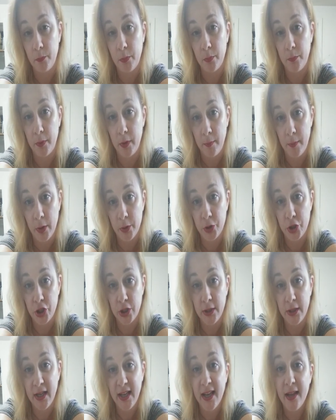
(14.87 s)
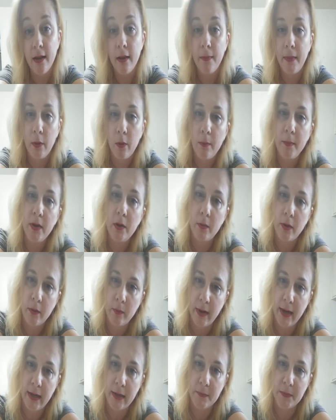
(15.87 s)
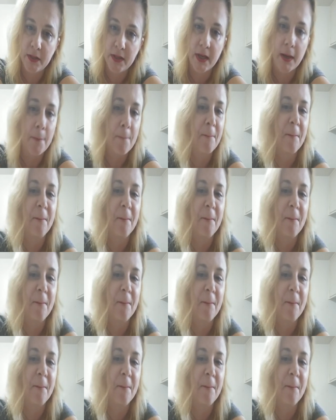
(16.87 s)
promotion, they want me to wear red lipstick.